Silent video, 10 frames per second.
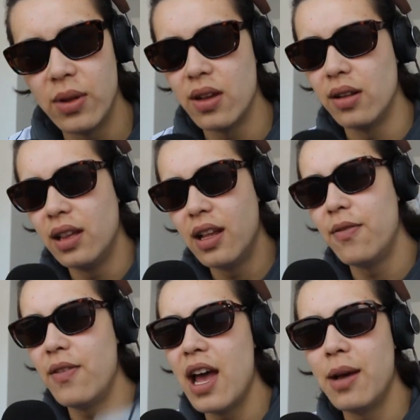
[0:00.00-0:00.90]
with your
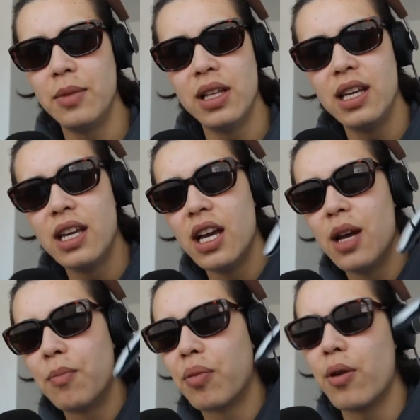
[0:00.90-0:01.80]
family,
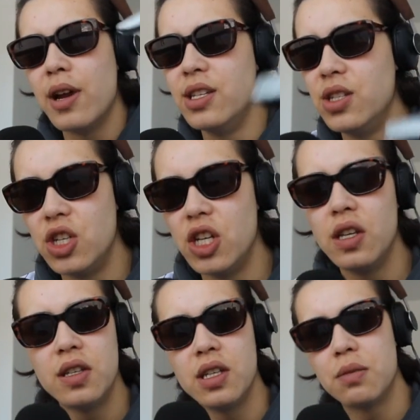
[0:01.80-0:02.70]
praise
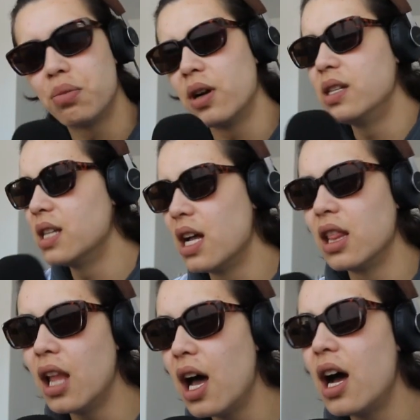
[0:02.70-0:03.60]
Jesus, praise
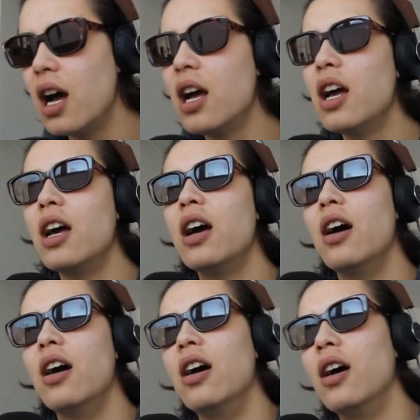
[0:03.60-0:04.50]
Allah.
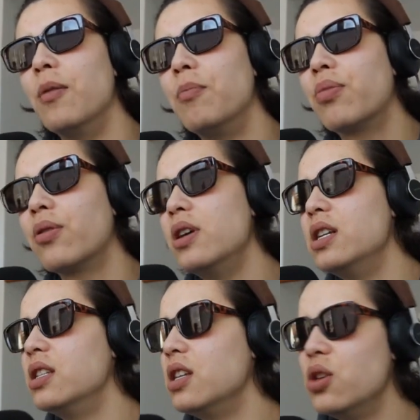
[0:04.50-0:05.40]

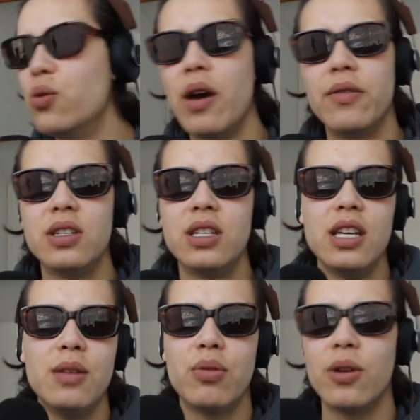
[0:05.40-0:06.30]
Praise the
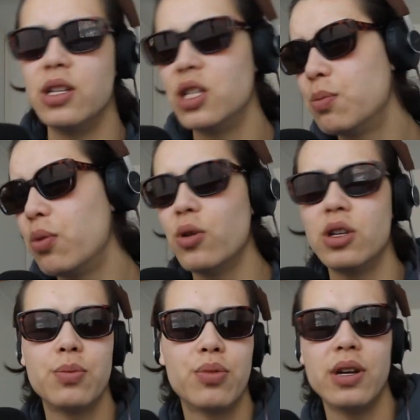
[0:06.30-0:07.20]
UFC, praise
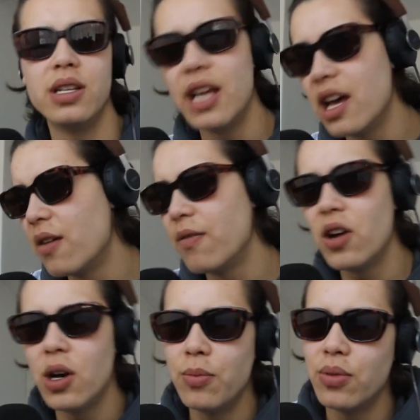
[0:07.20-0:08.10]
sports, praise
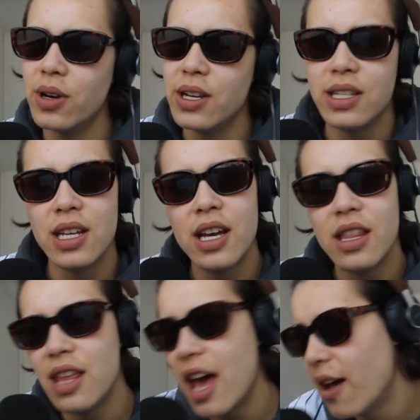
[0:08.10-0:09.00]
NFL, praise
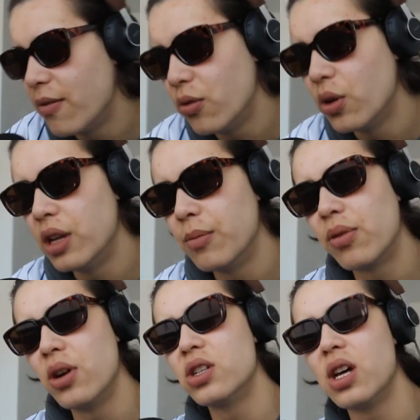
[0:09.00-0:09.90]
F1,
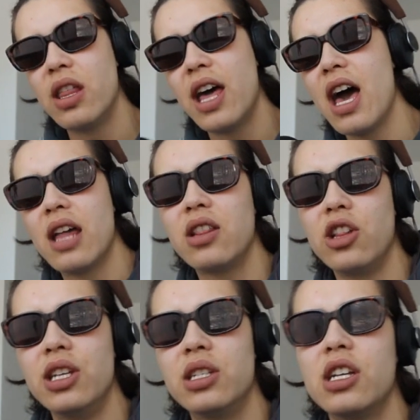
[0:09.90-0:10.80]
praise all the
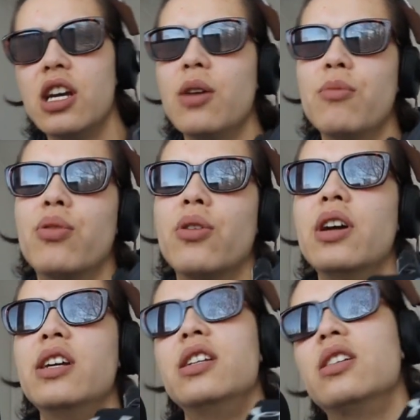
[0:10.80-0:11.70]
athletes,
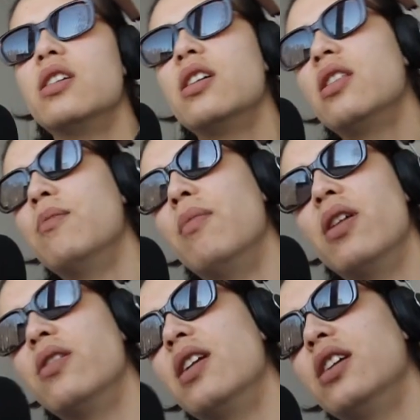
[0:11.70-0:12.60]
praise
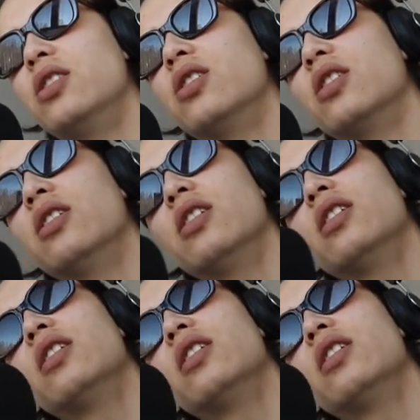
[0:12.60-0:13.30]
Mother Nature.